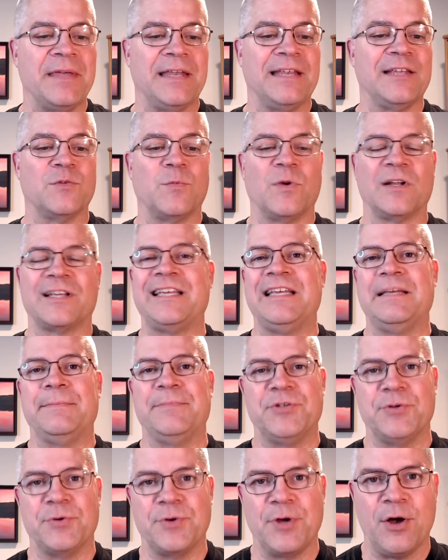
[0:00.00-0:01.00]
is what
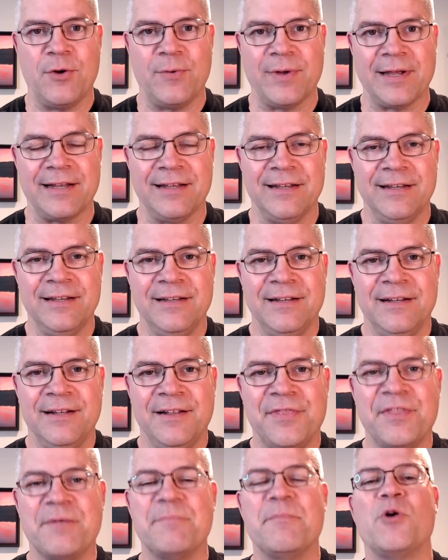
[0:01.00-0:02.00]
keeps you going."
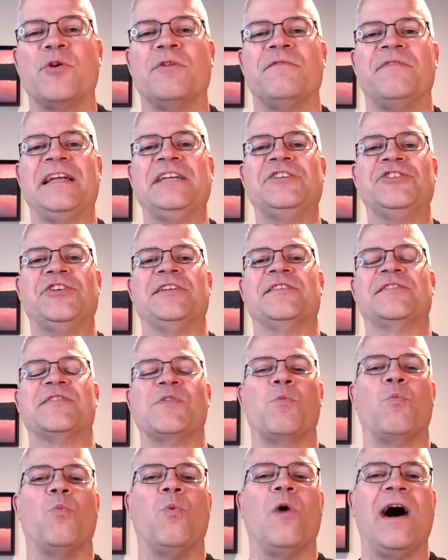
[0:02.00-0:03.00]
The motivation is
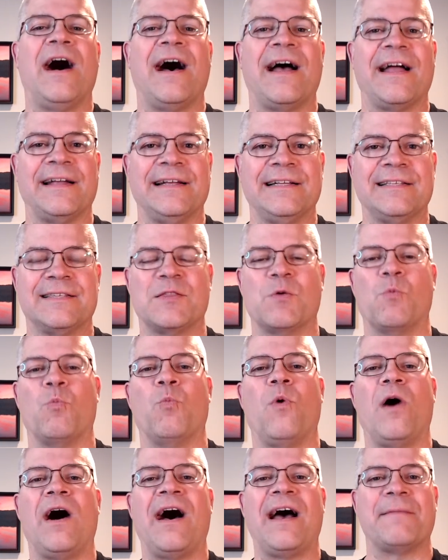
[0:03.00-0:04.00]
the why. It's the
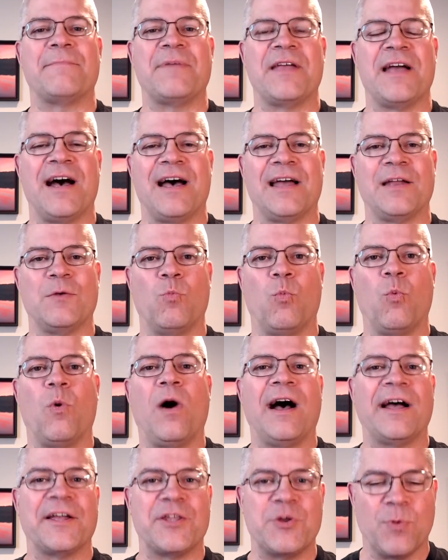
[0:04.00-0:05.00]
why behind
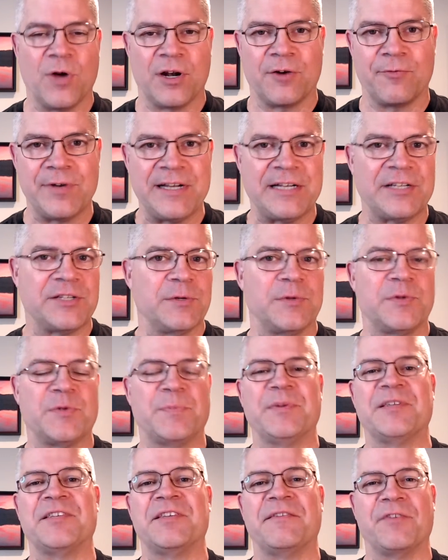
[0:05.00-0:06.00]
why you want to reach the
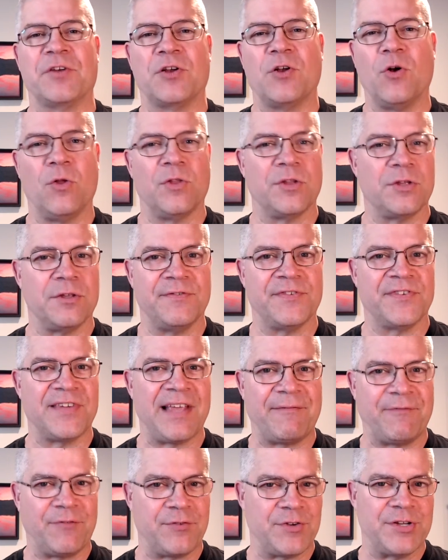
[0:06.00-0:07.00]
specific goal that you've
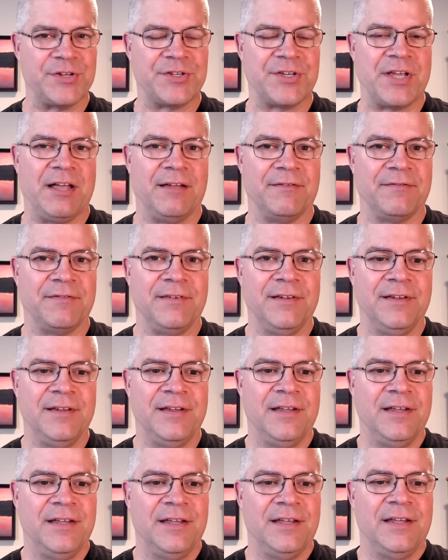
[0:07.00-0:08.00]
set for yourself.
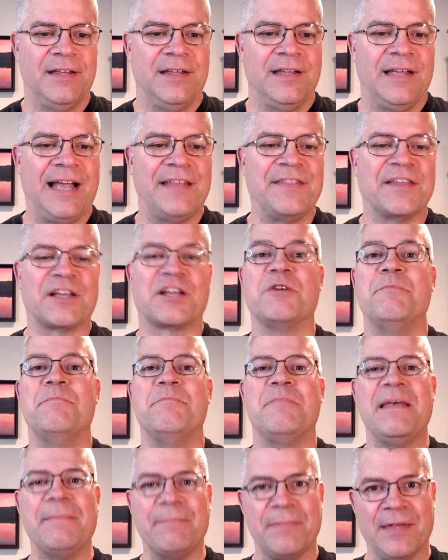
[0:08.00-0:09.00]
And the
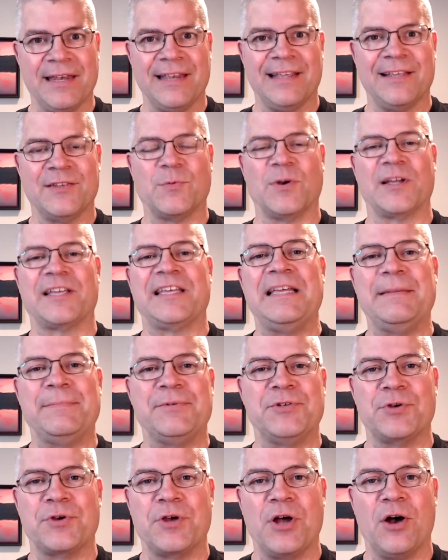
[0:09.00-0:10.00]
commitment is what
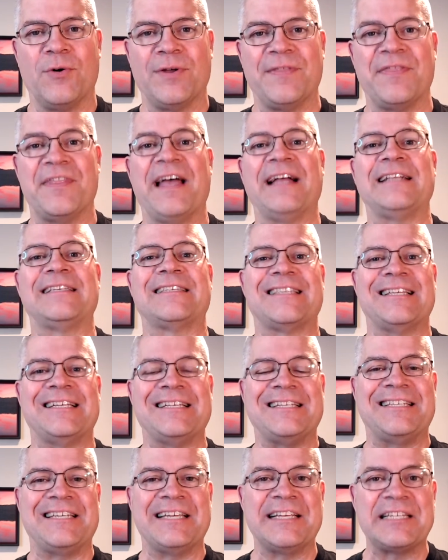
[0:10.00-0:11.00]
keeps you going. That's the
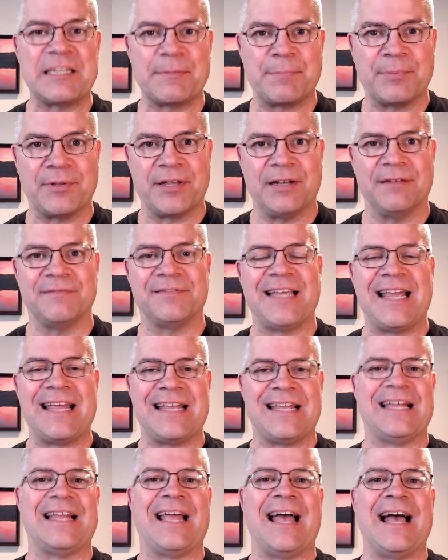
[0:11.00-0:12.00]
discipline of
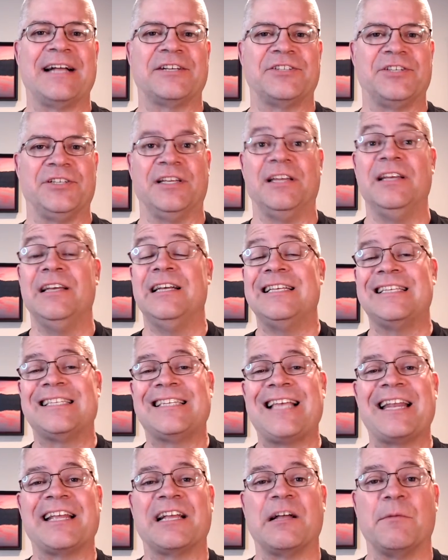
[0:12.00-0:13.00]
taking action,
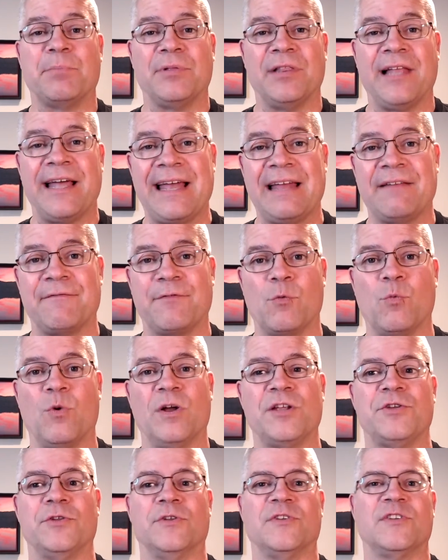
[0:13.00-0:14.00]
setting a plan for
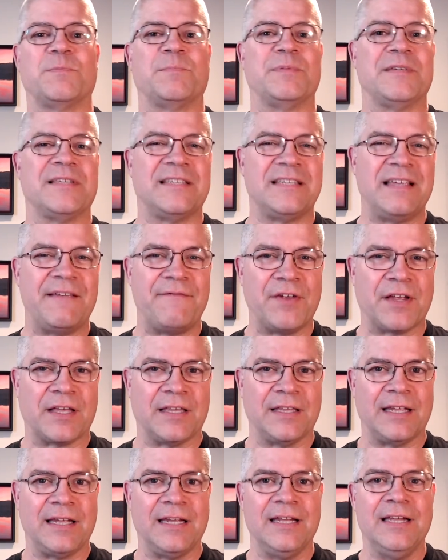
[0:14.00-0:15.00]
what you'll
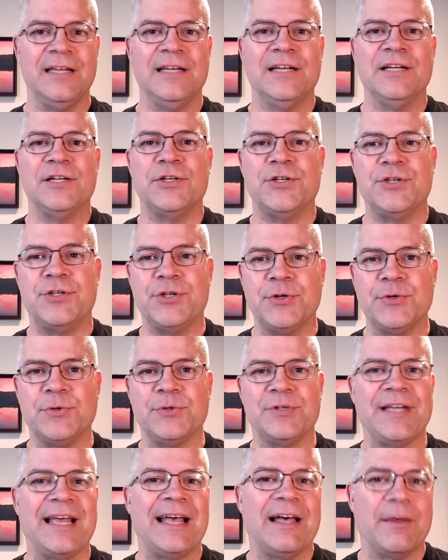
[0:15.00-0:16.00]
specifically do
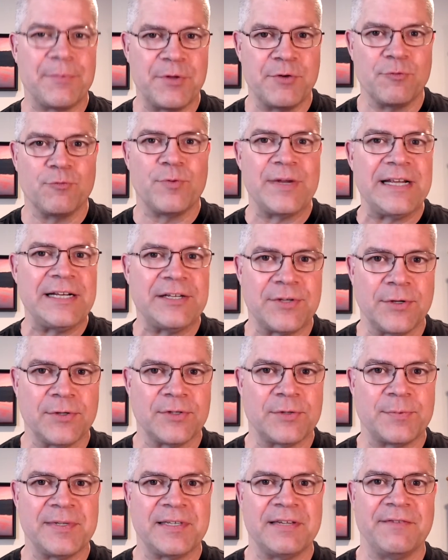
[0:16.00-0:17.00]
to help you reach
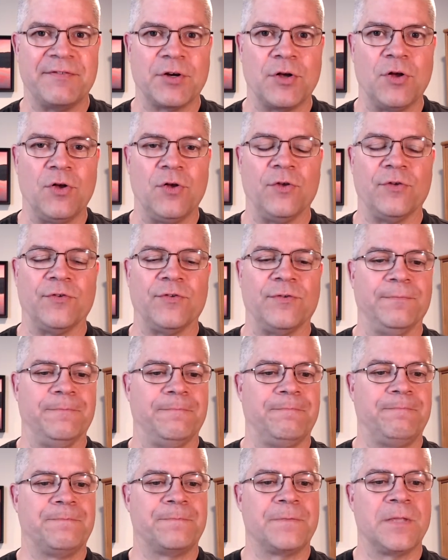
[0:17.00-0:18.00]
those specific goals.
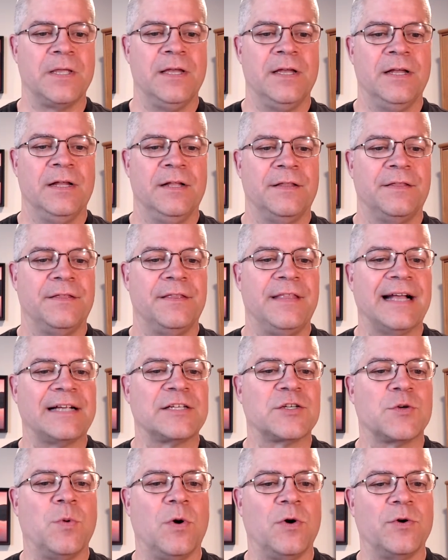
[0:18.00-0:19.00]

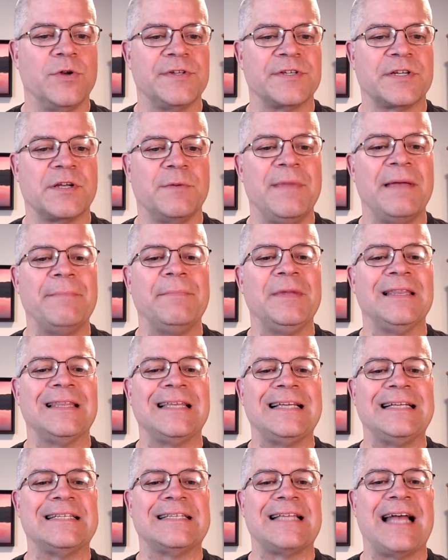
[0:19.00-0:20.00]
Next quote is, "Commitment
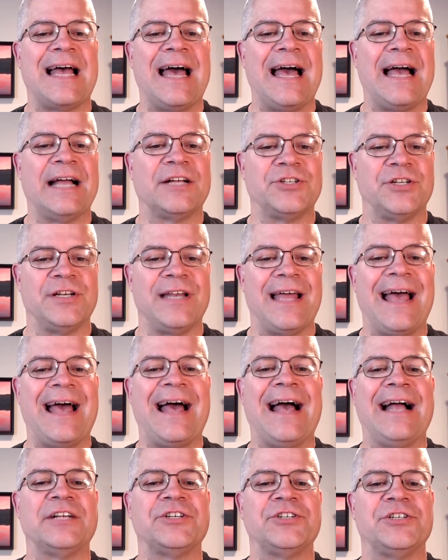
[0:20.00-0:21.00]
leads to action.
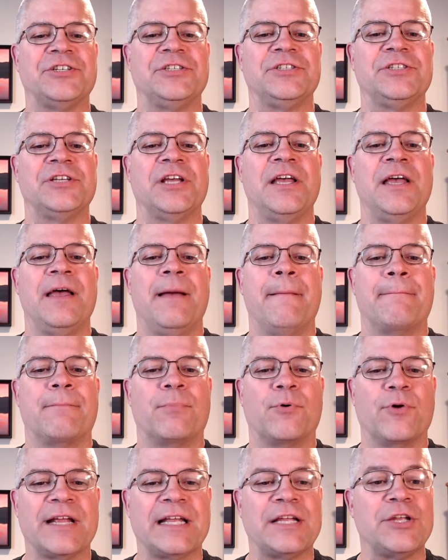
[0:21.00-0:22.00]
Actions
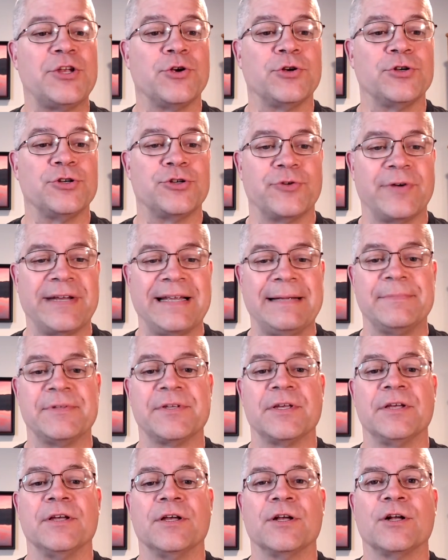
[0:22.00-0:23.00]
bring your
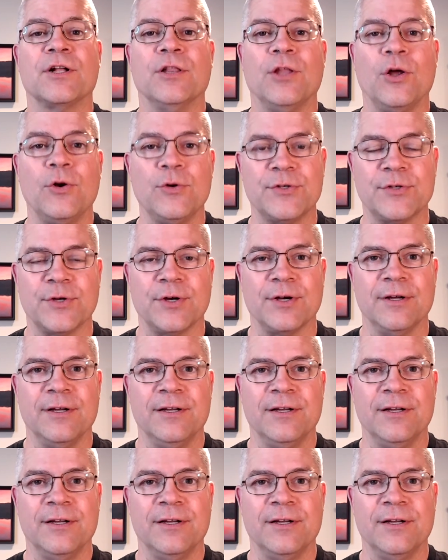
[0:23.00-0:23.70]
dreams closer."